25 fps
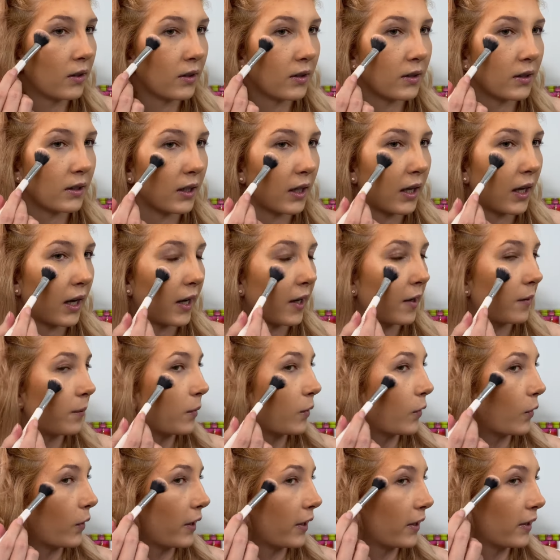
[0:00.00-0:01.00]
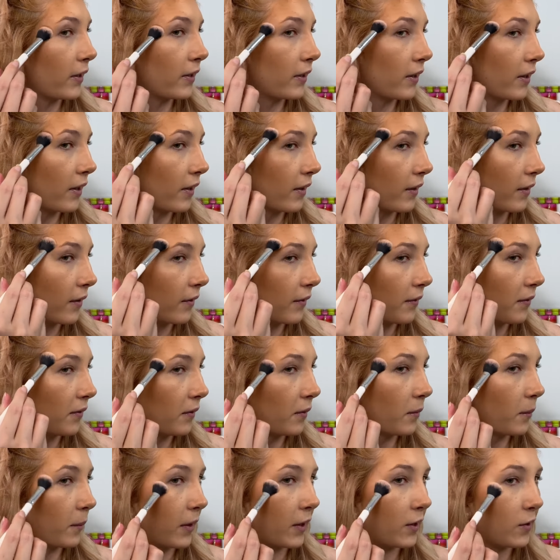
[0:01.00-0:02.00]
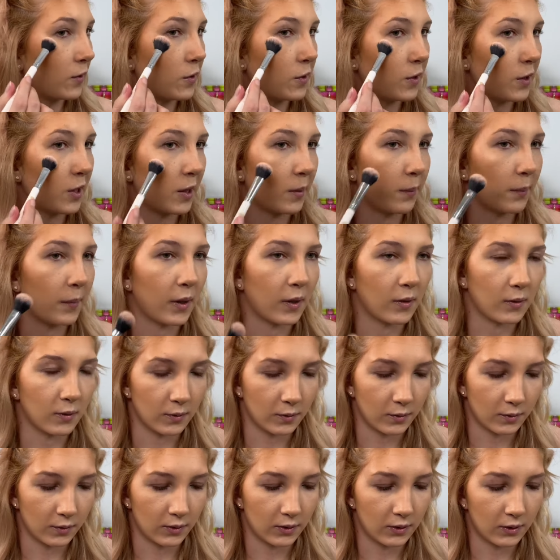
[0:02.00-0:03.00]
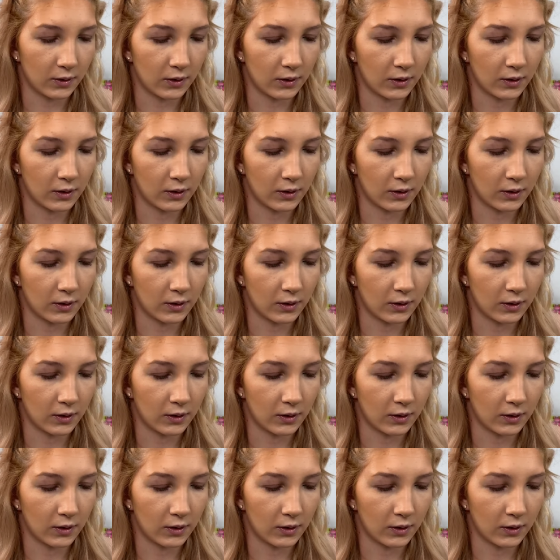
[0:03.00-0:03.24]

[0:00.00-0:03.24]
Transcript: the high points of my cheekbones.